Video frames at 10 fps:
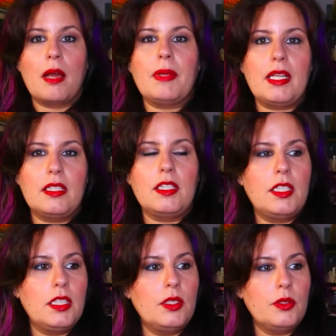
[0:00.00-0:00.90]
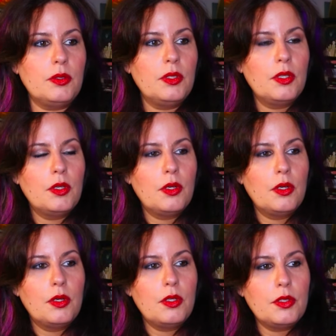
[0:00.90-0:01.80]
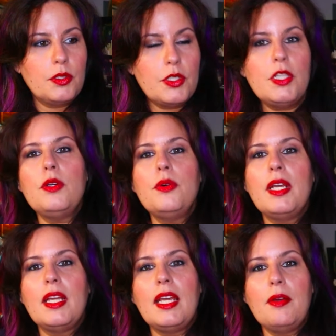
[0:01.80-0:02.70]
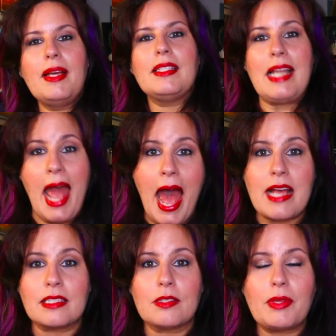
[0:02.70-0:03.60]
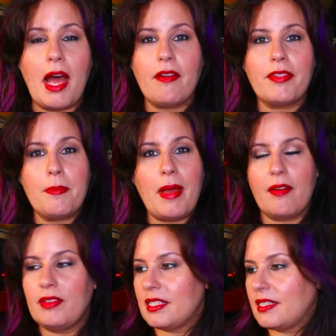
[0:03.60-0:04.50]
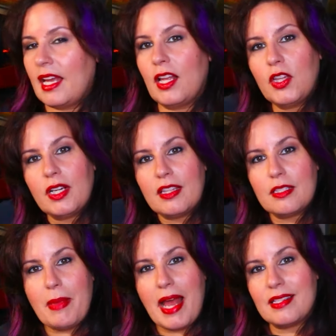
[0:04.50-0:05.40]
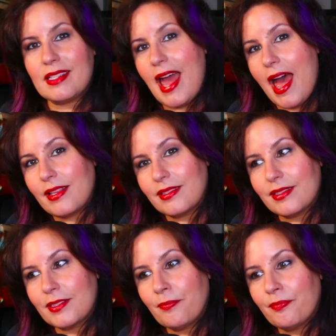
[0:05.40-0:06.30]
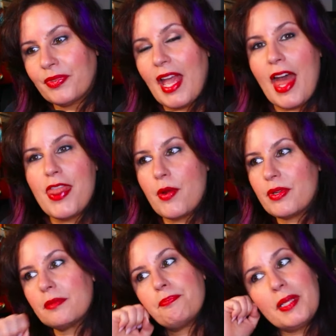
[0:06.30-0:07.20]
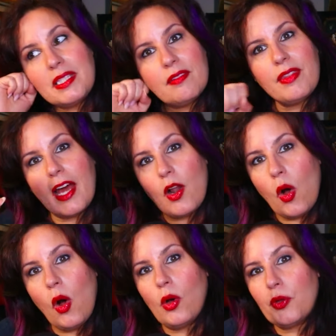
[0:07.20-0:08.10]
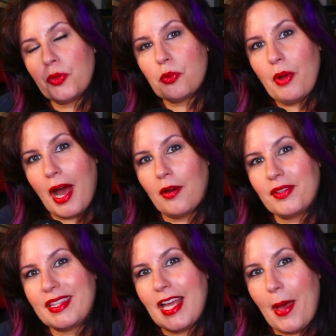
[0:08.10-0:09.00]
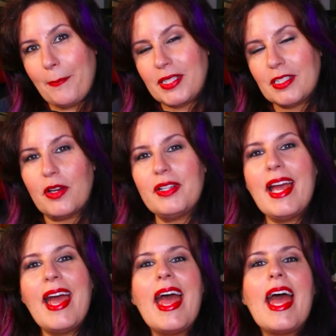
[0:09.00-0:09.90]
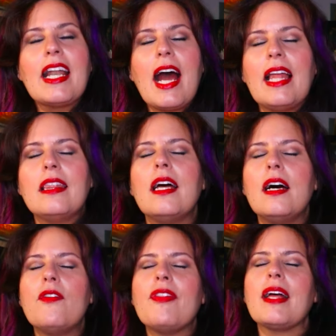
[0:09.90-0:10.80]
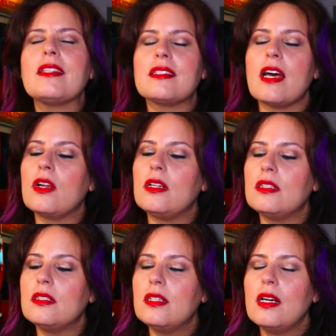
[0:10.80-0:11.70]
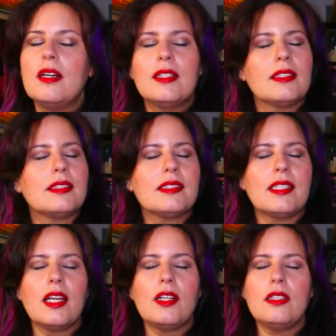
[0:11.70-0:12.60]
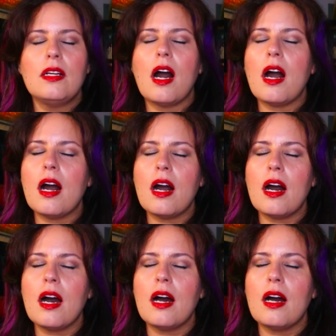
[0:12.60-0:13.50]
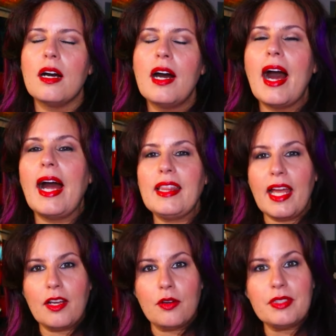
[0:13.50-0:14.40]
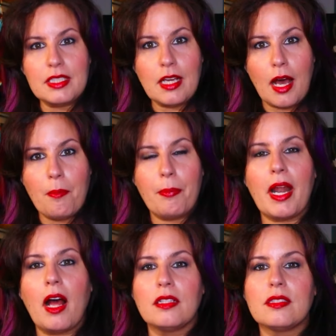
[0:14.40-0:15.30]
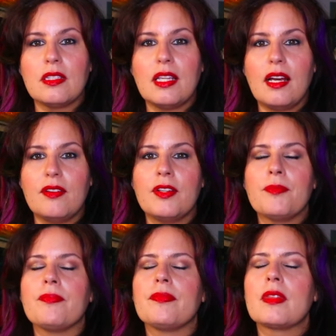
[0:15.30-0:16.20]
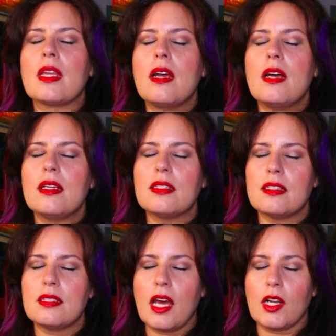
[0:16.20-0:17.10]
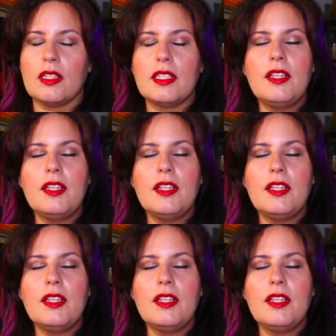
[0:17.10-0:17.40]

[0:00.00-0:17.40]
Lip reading: I mean, you knew he was an ass without them having to say, "Look, this man is an ass." And there was bits of that all throughout the episode. And I love that subtle. I like over the top, but I also love subtle.